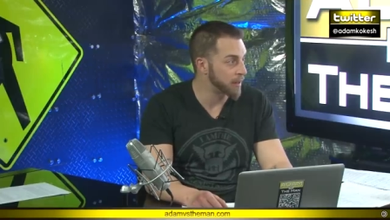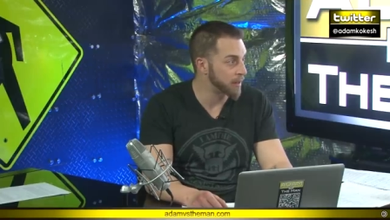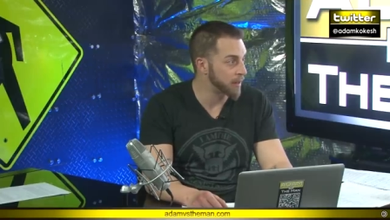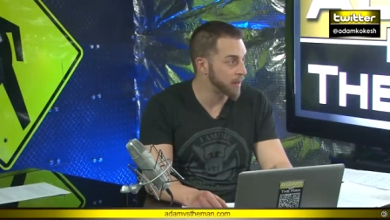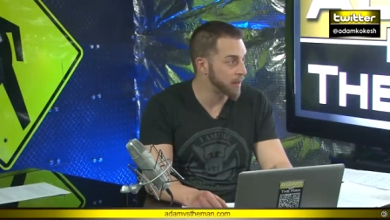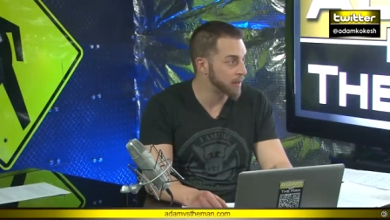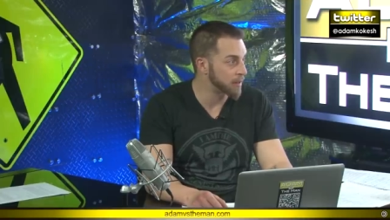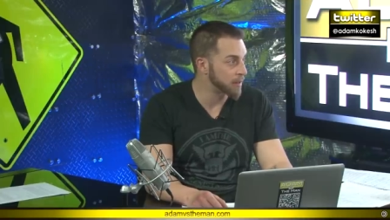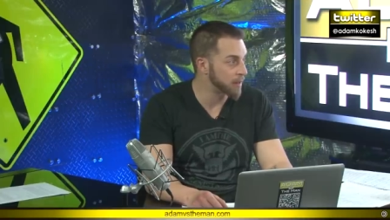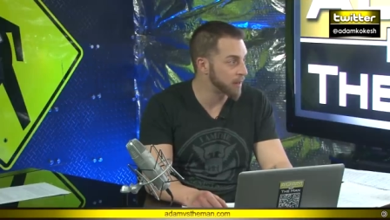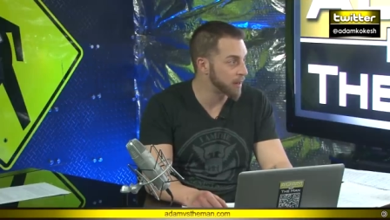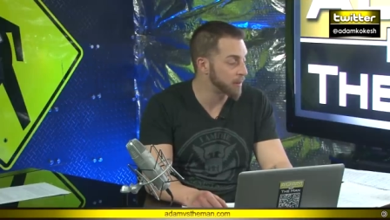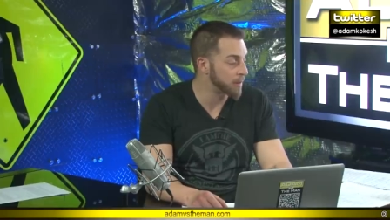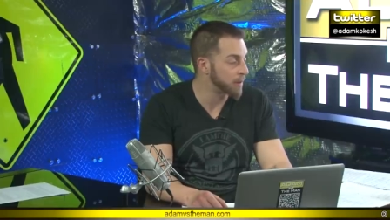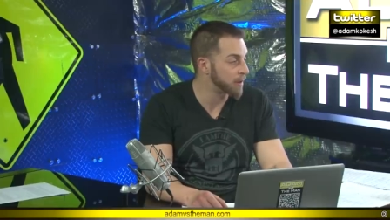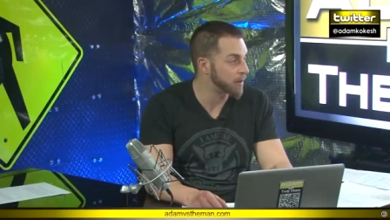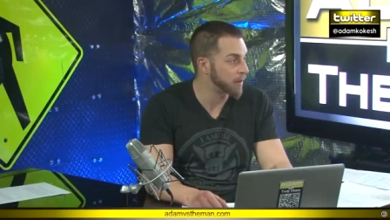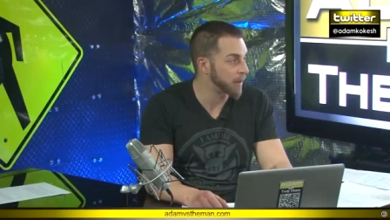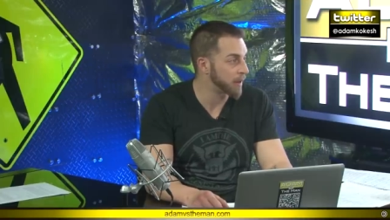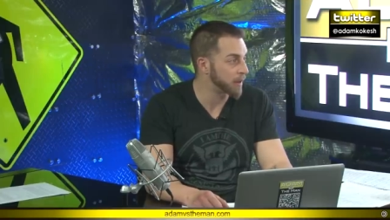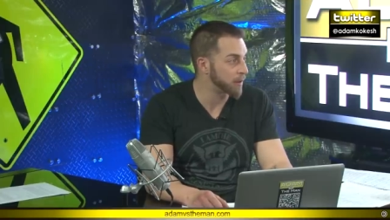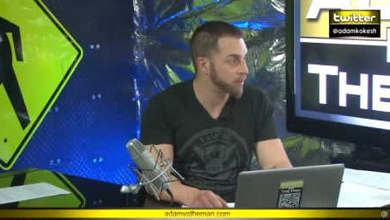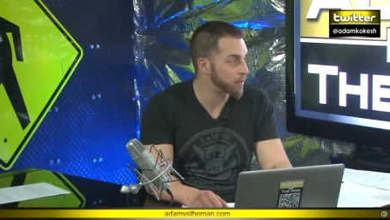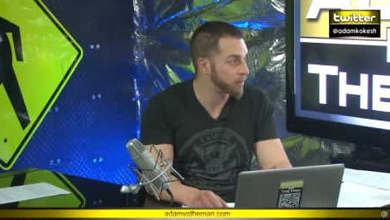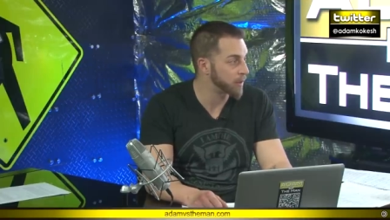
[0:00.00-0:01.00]
I think that's
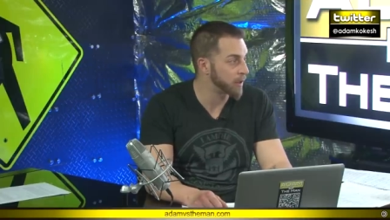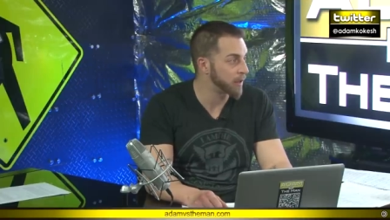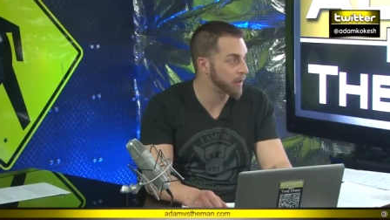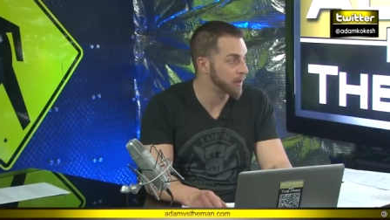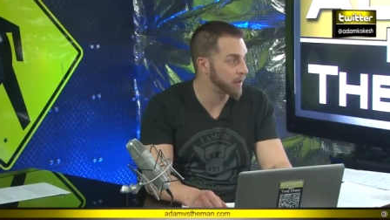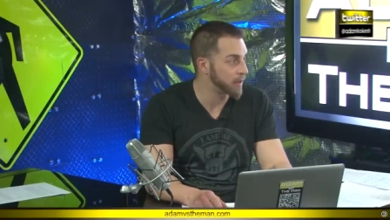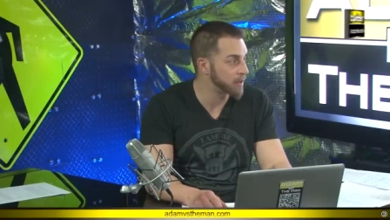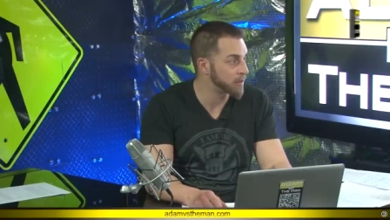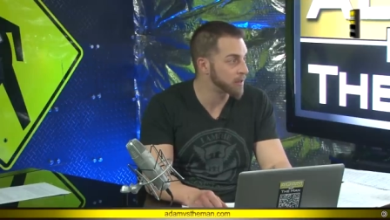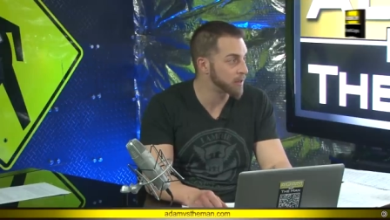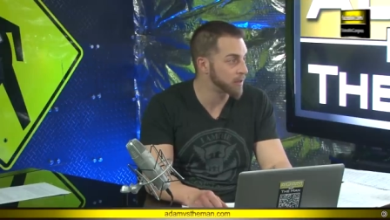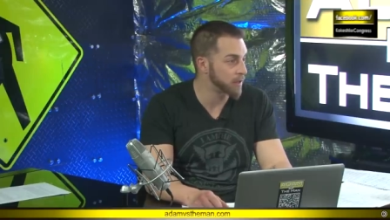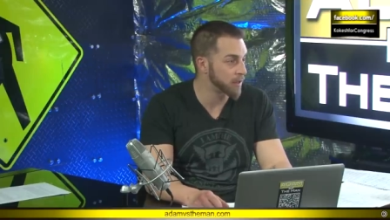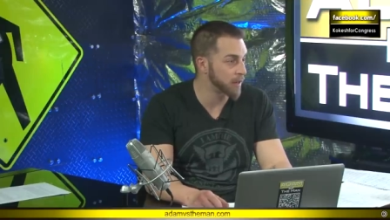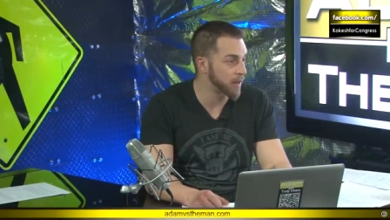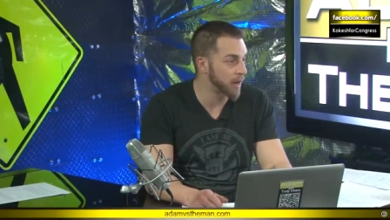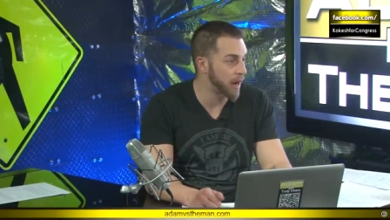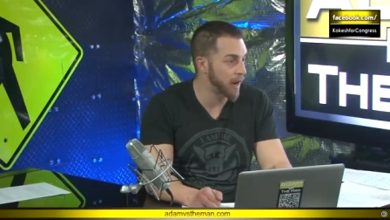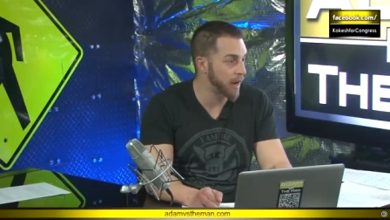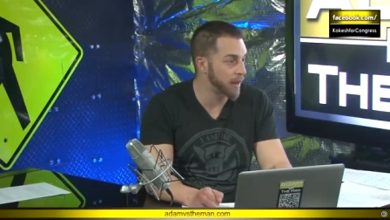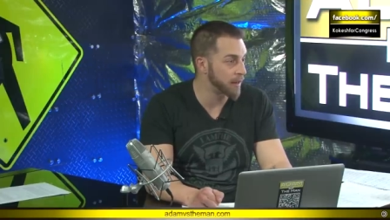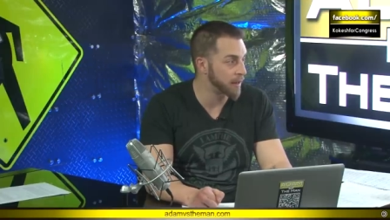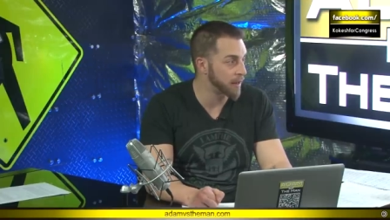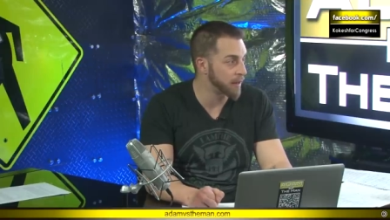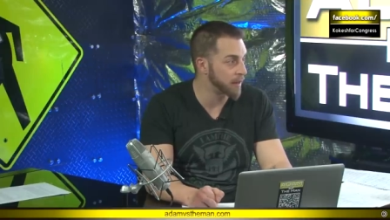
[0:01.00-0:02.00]
uh, like really this is a
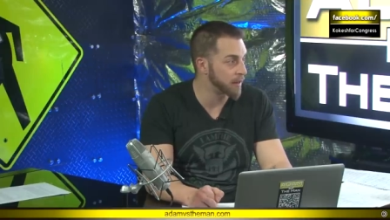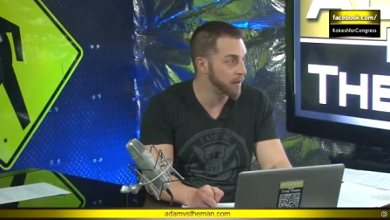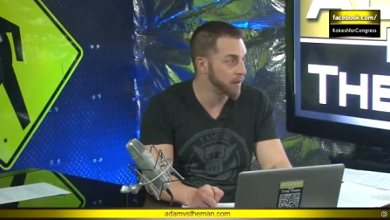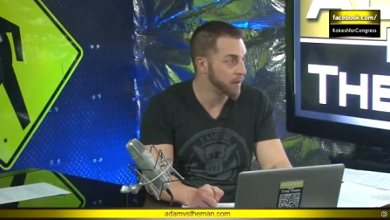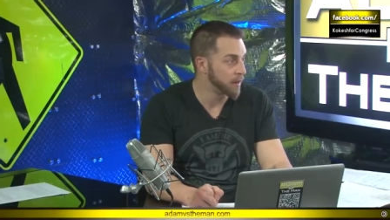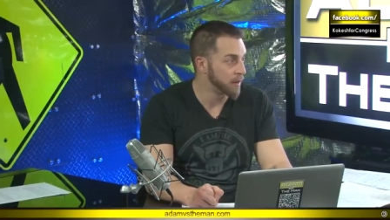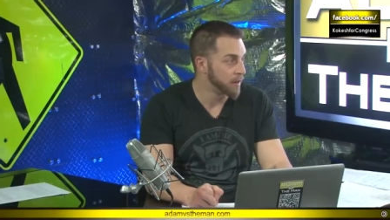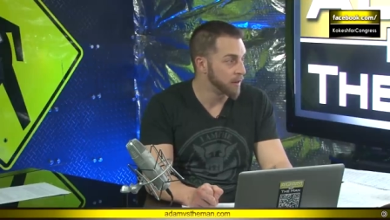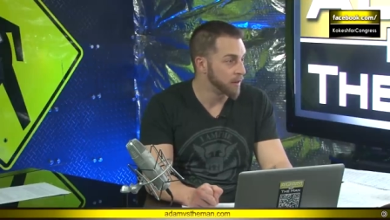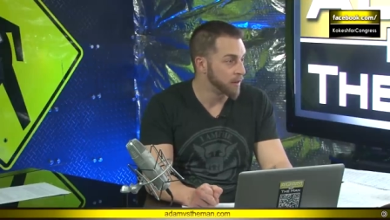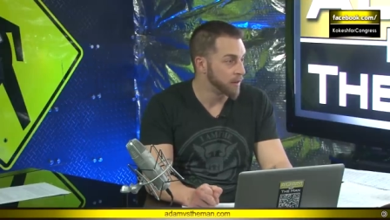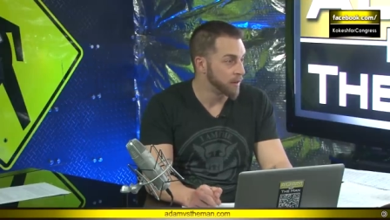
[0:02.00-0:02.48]
guy that